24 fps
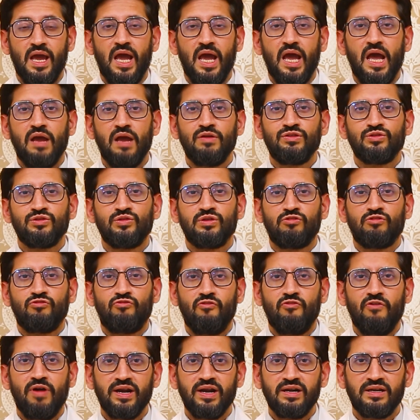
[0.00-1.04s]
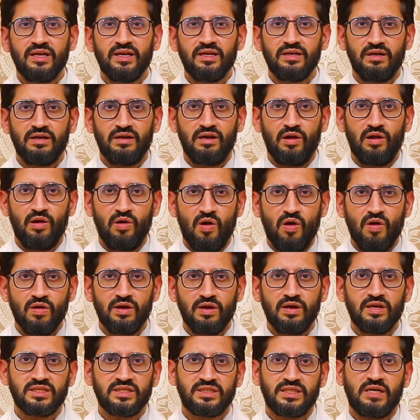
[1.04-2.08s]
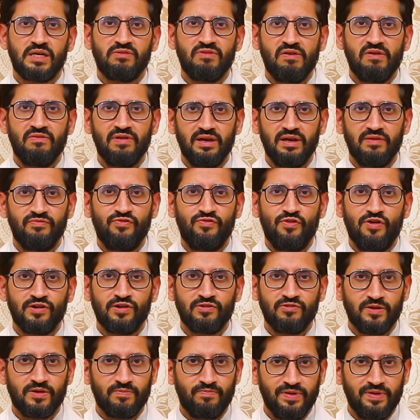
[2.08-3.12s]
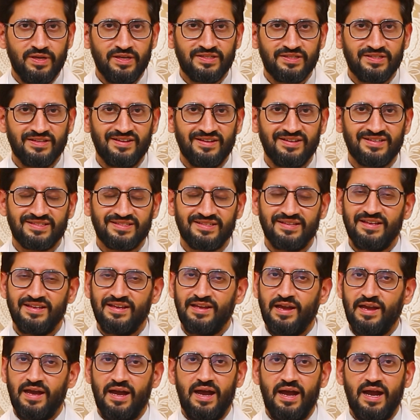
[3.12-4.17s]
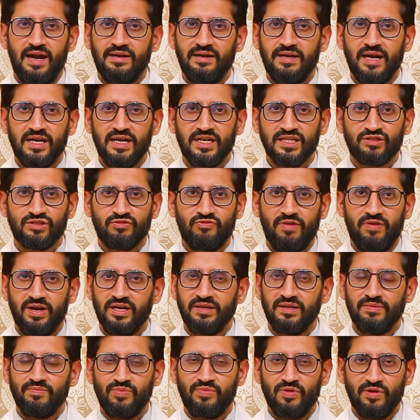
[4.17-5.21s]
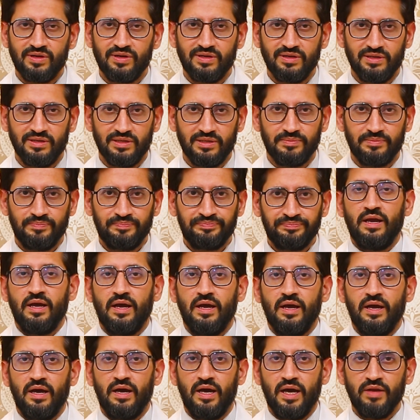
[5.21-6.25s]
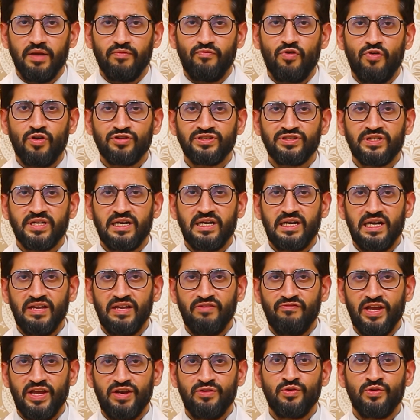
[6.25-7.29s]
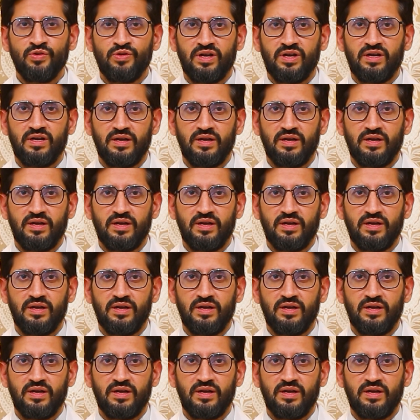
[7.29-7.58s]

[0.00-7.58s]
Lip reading: has shown quite a longer survival for our patients, and that is quite important. Unfortunately, when you